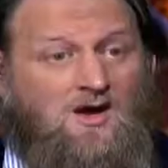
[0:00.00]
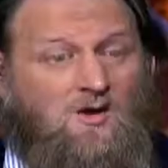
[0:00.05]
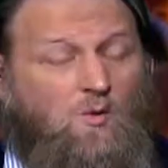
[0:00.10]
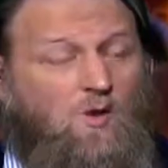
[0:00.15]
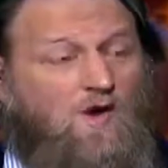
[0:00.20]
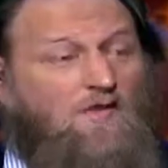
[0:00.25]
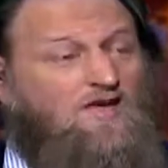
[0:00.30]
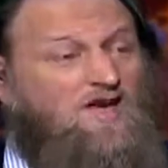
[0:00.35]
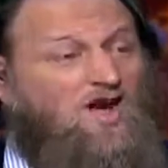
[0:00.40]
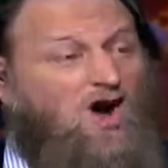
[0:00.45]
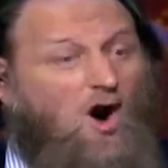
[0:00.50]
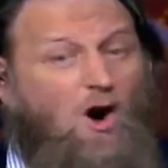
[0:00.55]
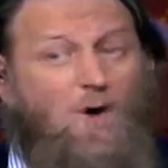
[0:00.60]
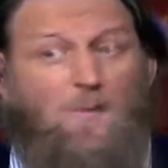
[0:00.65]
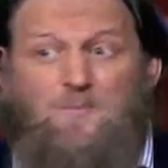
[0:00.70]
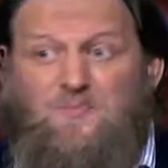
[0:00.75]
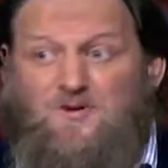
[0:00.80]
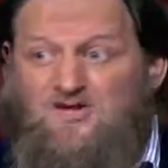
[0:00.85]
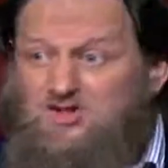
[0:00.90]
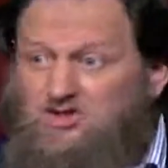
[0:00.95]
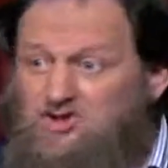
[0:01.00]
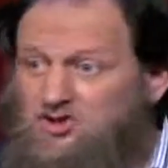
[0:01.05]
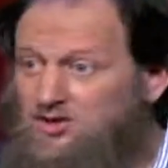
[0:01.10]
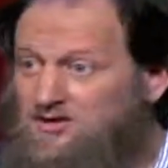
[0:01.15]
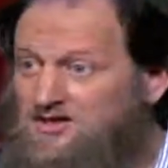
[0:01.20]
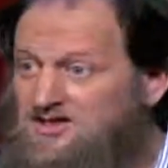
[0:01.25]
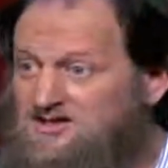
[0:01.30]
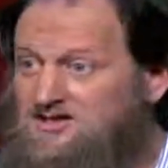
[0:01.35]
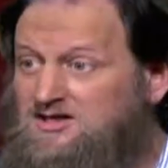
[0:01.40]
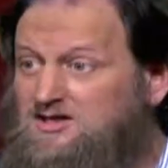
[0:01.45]
where the
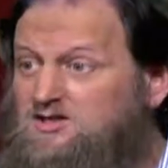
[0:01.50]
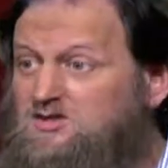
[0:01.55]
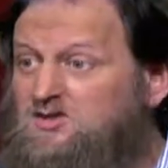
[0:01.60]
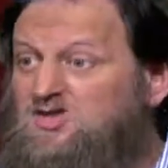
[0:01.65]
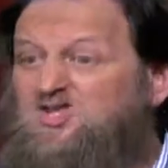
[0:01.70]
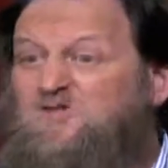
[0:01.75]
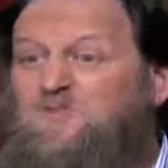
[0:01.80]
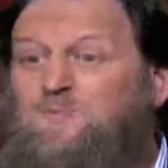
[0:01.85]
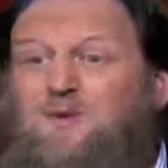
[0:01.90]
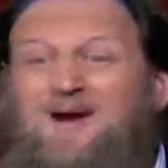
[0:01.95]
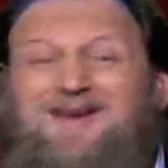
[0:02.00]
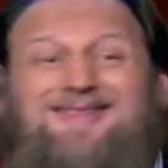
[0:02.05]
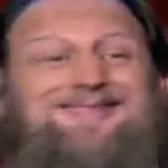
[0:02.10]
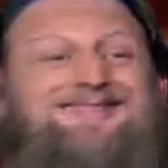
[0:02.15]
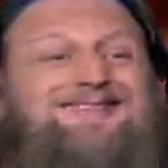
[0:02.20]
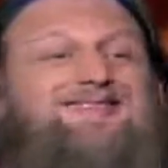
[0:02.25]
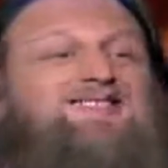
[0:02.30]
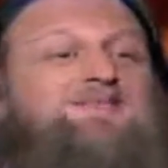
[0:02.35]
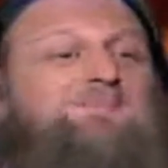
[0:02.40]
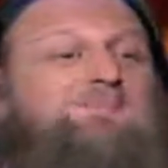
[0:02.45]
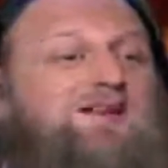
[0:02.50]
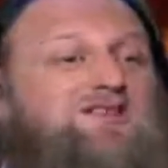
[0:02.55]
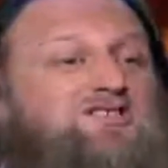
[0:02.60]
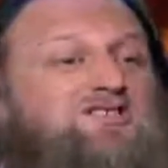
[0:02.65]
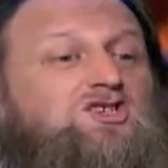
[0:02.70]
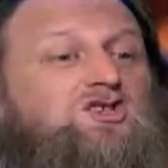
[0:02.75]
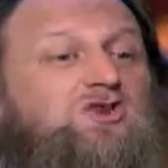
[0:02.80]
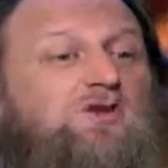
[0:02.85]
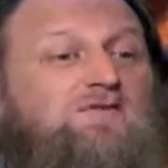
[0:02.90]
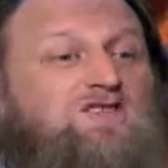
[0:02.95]
opportunity to spread this
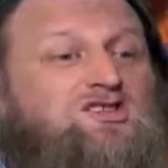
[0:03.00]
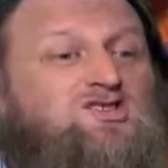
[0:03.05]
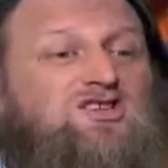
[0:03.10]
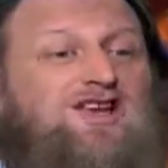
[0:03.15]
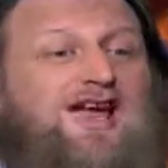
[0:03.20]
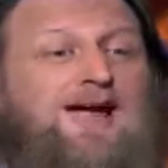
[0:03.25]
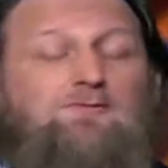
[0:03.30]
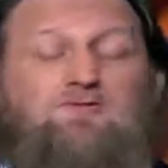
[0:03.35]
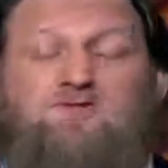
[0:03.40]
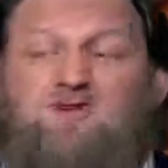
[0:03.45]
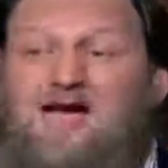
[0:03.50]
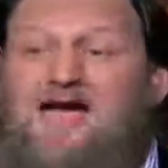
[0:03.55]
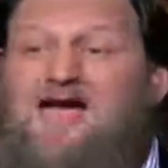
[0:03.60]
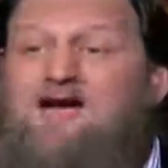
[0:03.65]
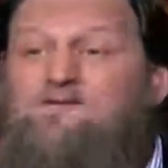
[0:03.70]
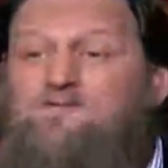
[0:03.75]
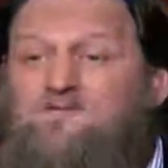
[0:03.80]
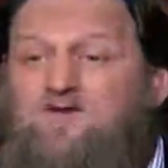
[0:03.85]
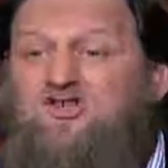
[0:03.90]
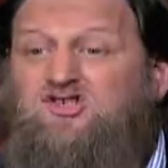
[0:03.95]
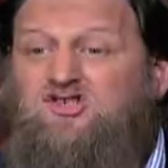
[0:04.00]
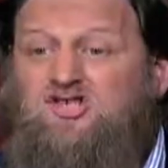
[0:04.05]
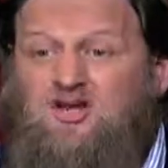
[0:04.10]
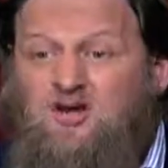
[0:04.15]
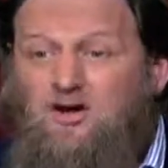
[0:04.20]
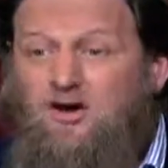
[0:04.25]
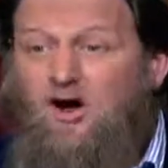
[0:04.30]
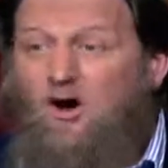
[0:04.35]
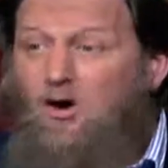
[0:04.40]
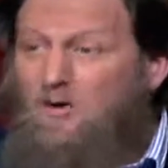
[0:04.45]
message of Islam to every
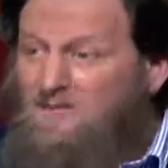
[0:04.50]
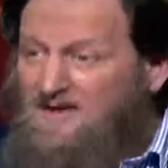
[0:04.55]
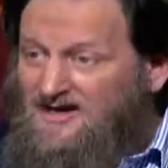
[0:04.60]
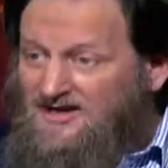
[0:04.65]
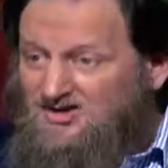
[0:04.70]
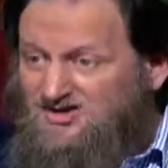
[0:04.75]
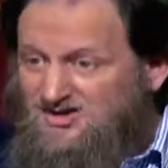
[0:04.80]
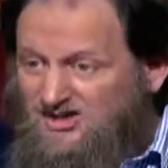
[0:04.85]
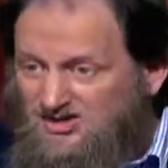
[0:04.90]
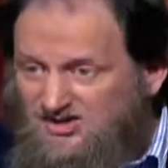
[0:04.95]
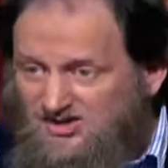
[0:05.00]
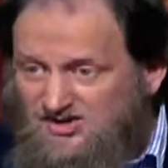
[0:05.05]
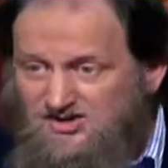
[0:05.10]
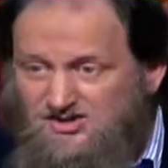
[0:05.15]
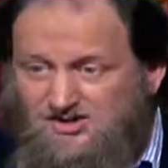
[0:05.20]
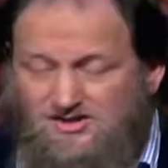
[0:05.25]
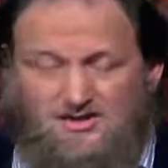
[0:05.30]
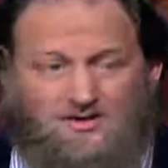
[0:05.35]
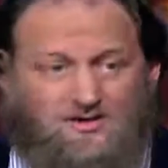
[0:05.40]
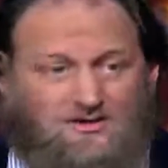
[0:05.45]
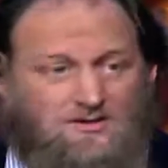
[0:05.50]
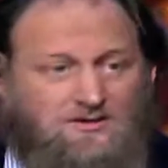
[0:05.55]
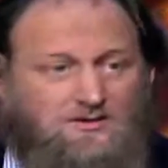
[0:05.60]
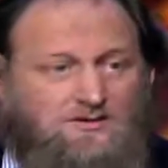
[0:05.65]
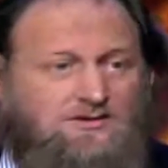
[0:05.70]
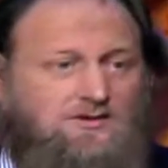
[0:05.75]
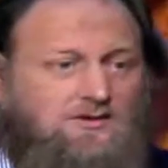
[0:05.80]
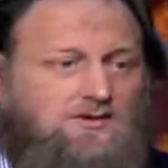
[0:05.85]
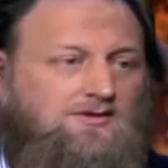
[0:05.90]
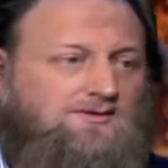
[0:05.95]
single home exists,
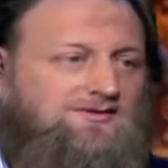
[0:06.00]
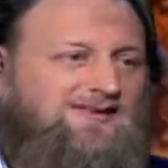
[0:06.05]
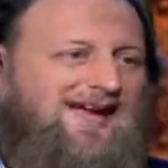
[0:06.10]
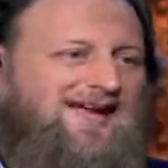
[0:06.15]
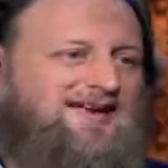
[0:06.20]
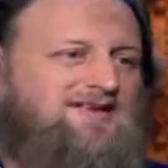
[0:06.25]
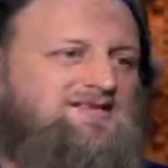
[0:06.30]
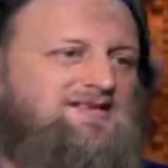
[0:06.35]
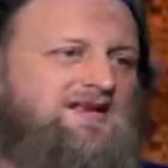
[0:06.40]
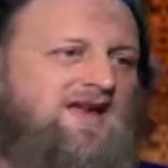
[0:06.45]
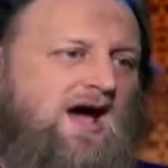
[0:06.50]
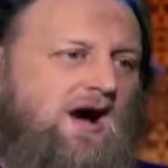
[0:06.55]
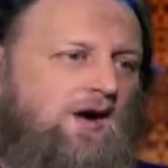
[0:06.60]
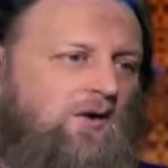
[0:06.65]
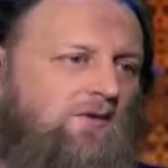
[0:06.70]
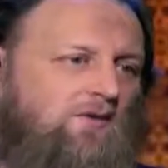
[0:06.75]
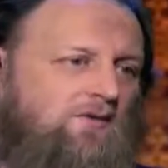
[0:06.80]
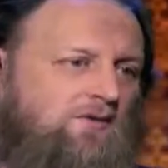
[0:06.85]
that is now.